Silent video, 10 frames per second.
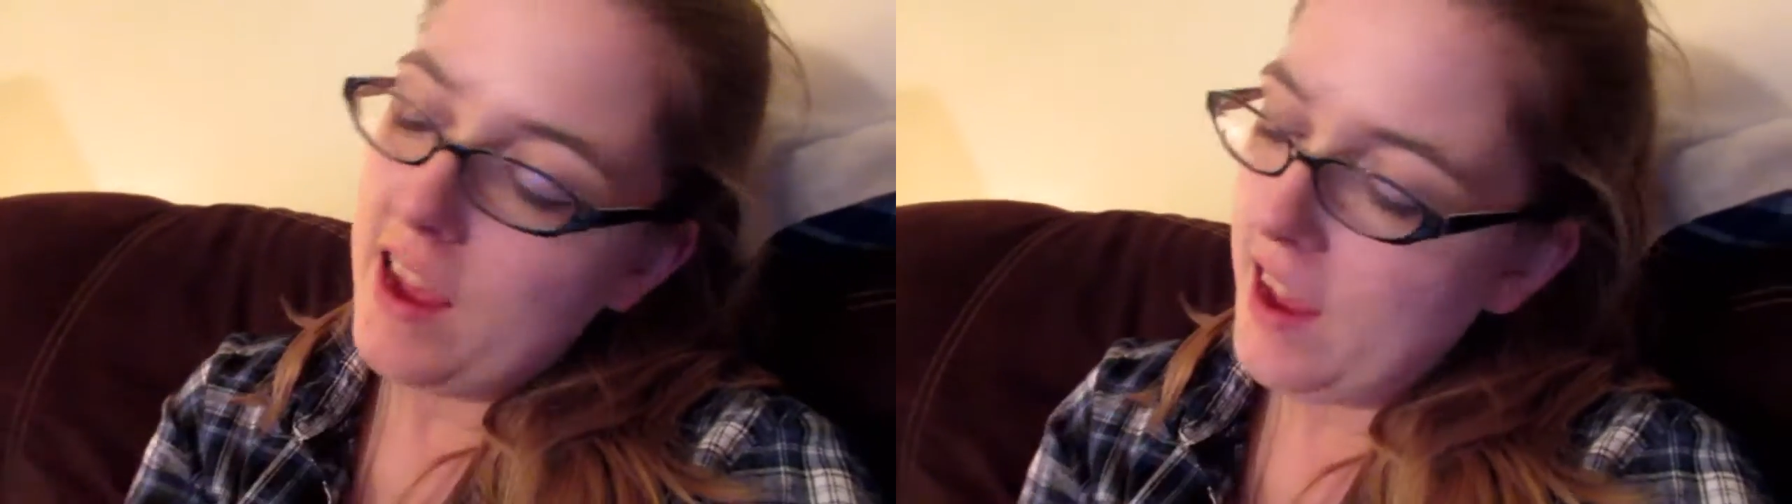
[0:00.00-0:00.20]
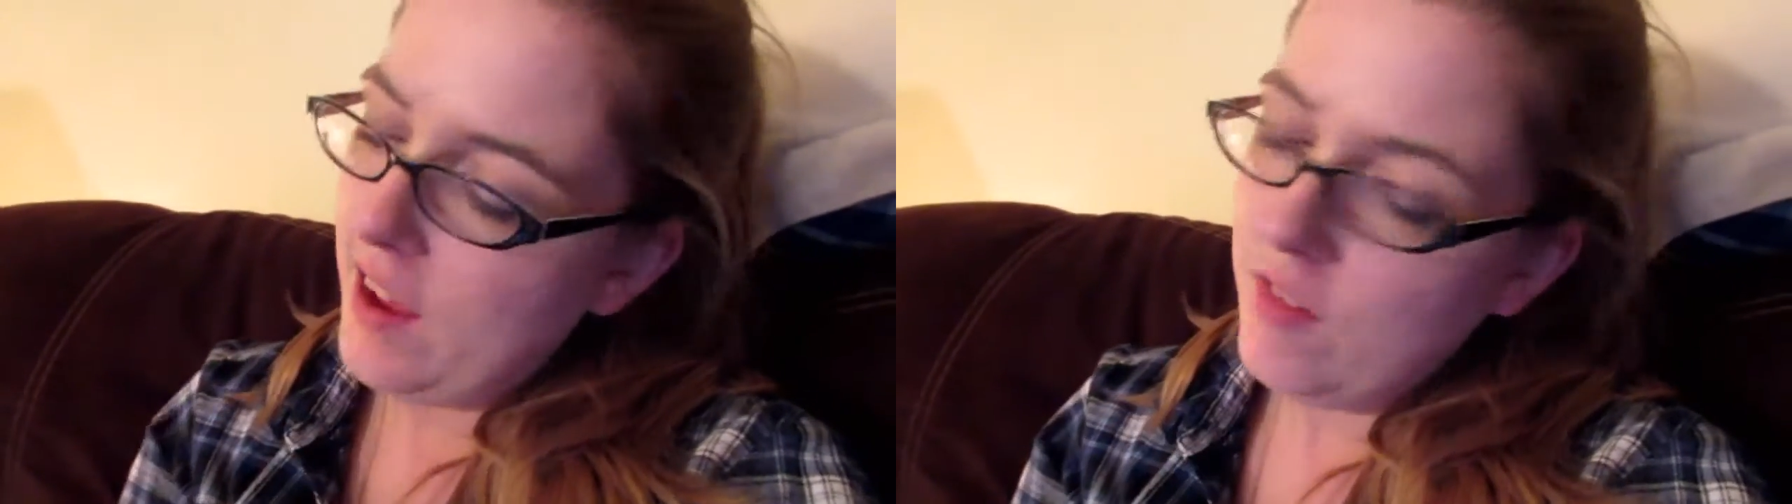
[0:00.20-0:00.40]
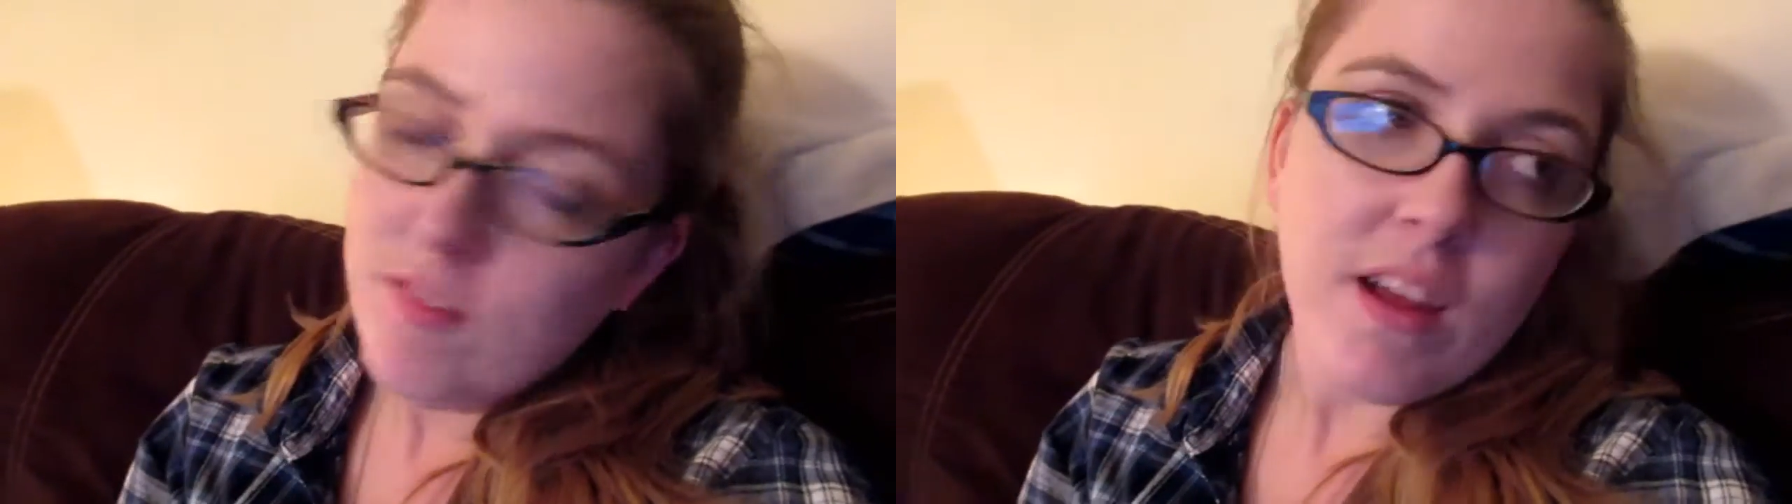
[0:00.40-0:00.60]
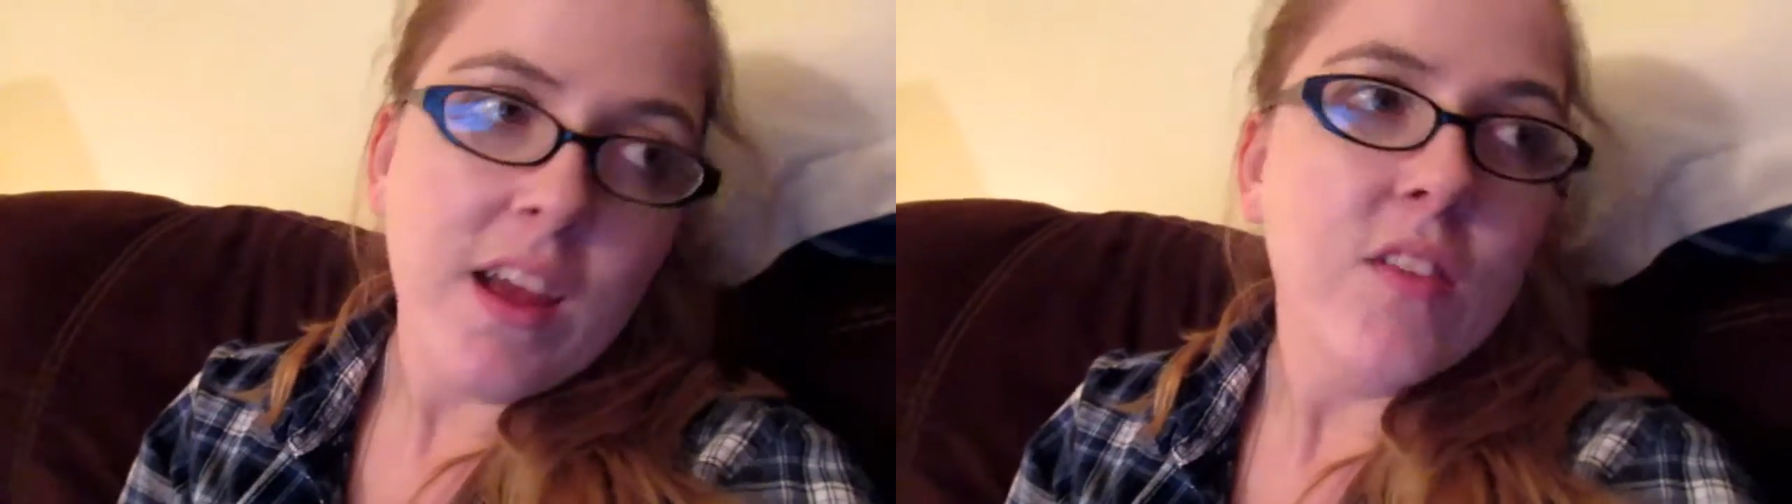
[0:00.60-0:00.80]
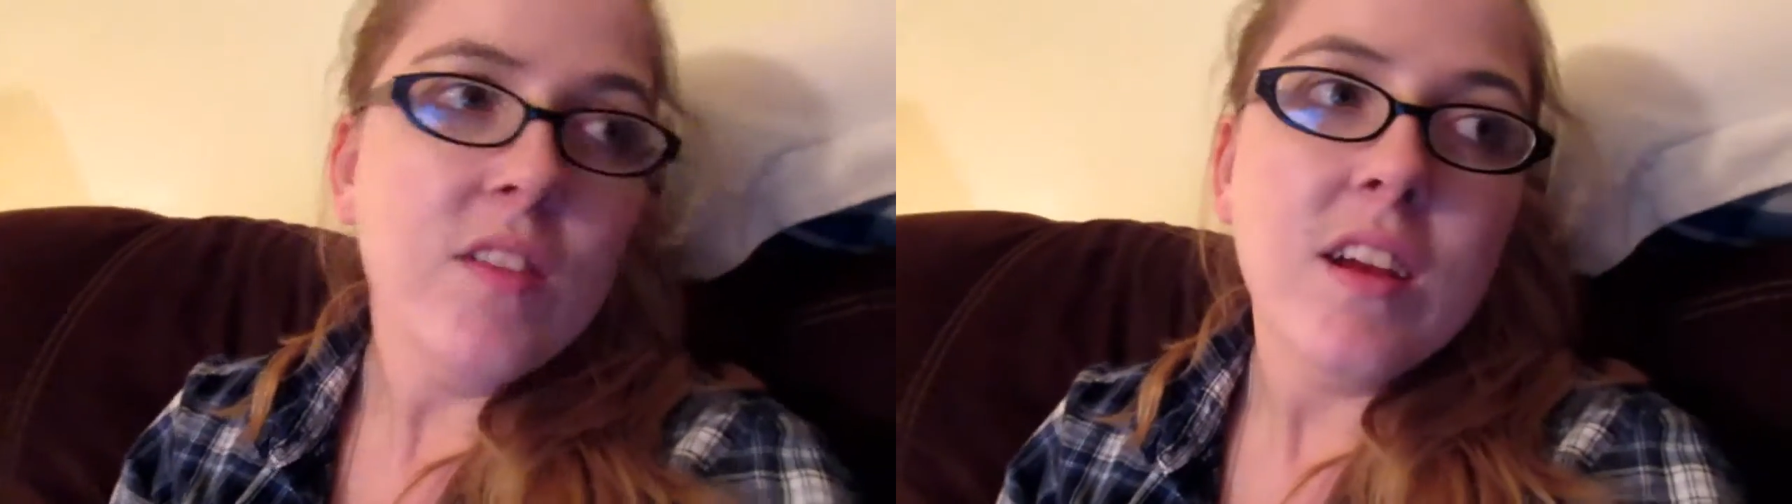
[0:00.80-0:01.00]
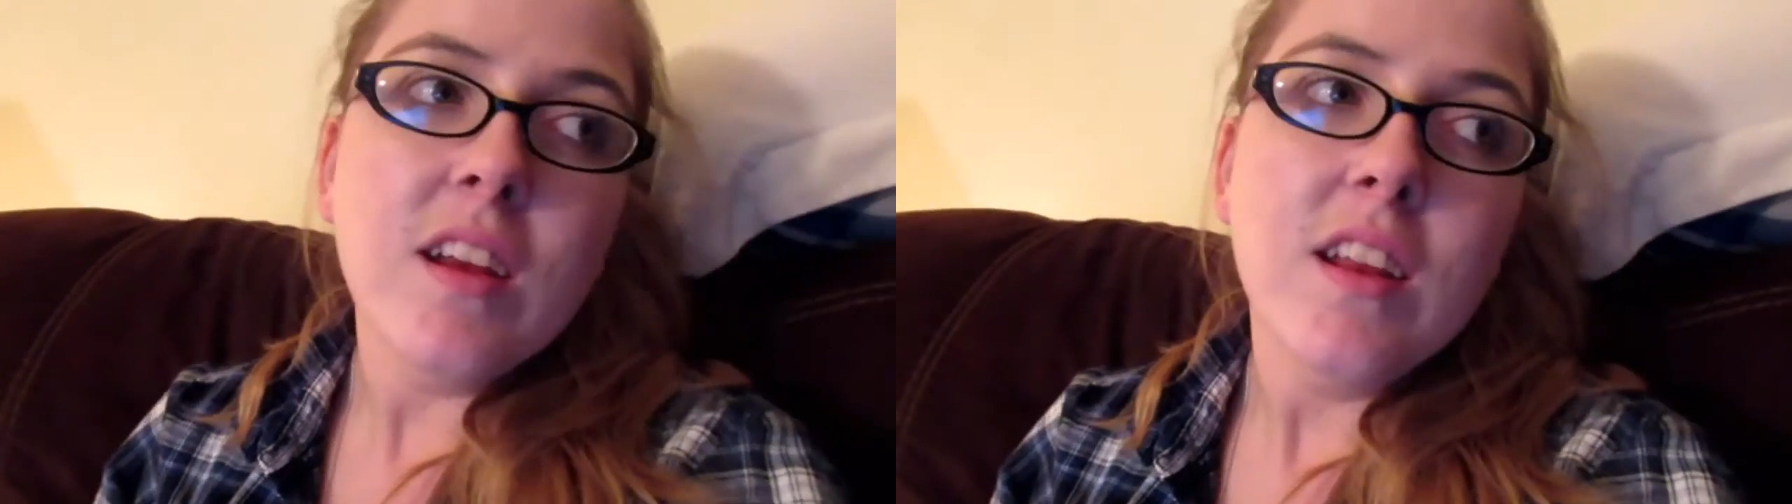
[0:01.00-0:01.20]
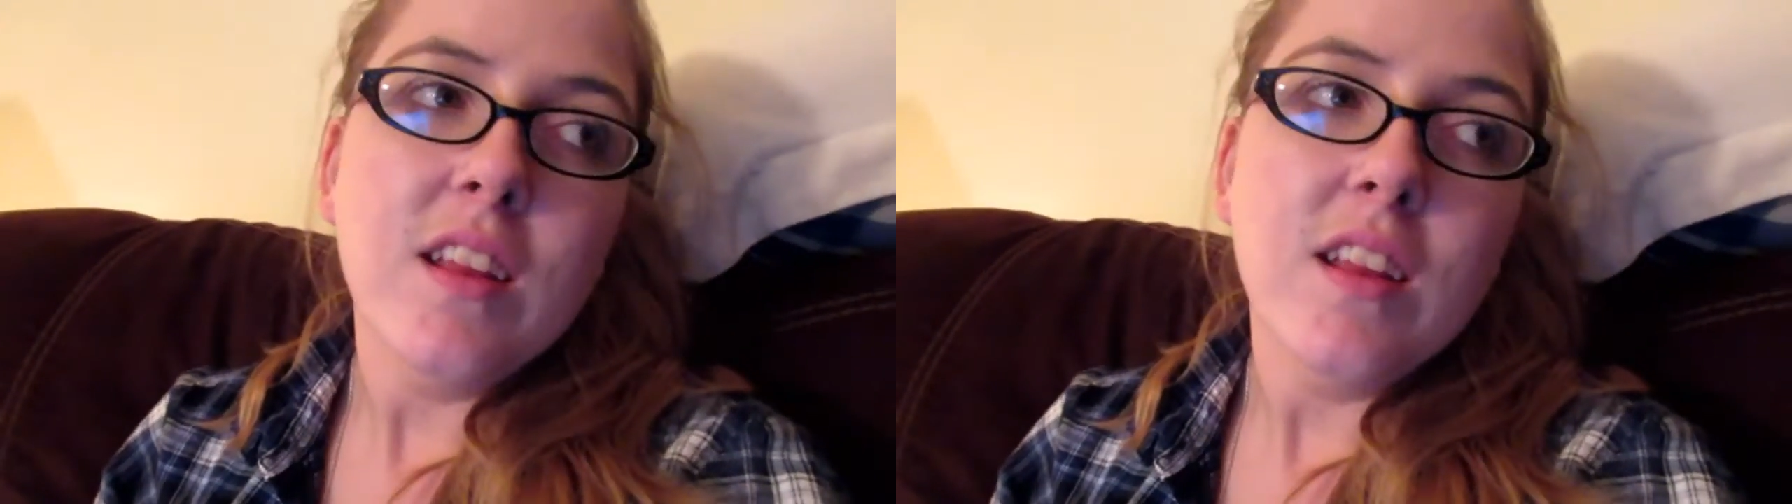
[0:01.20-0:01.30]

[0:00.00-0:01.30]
I haven't I haven't done